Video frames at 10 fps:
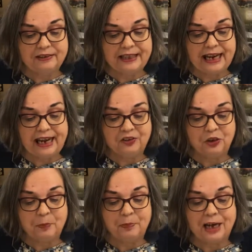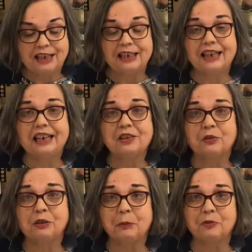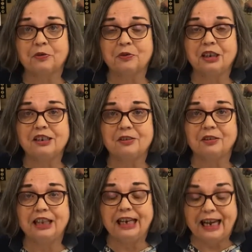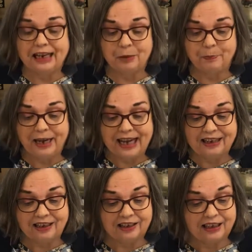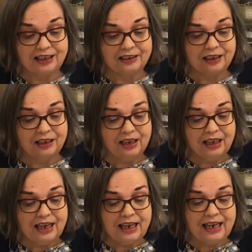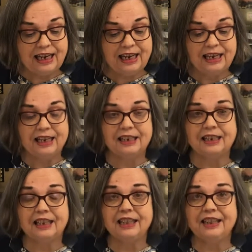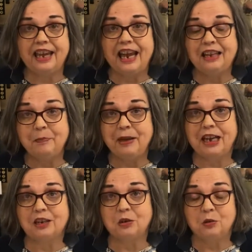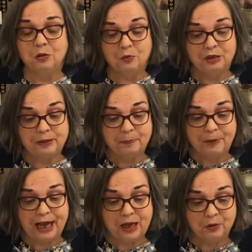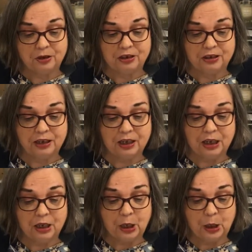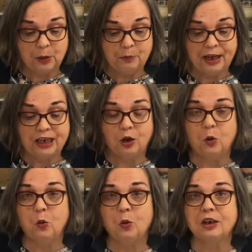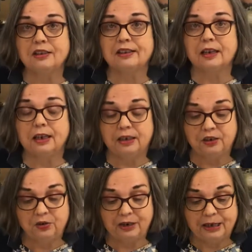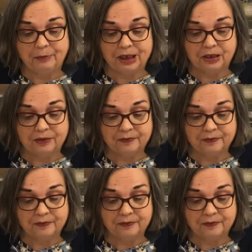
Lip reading: they actually bought an ice cream freezer that had a paddle in it. And that paddle was powered by a horse on a treadmill.